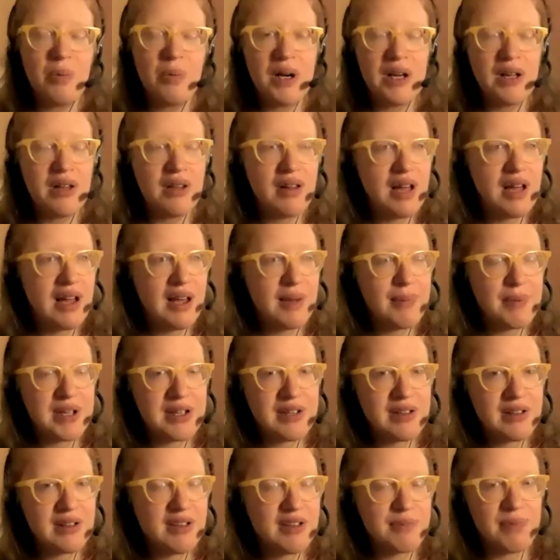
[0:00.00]
Well, I
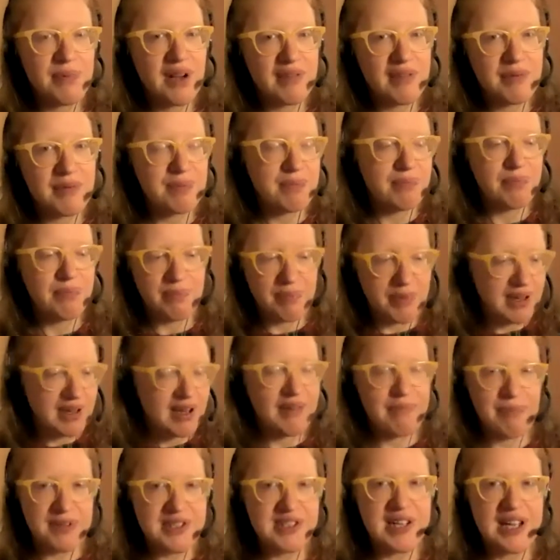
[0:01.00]
mean,
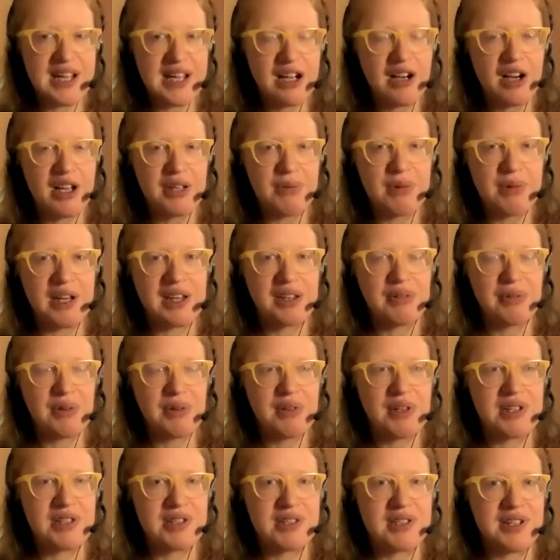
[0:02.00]
I've been saying all the way through
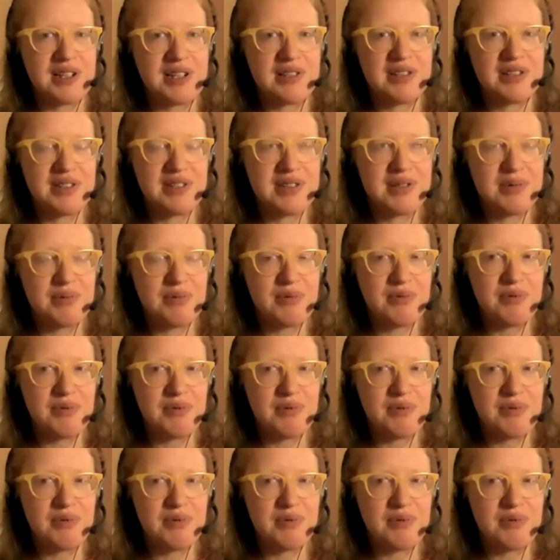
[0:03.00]
this there's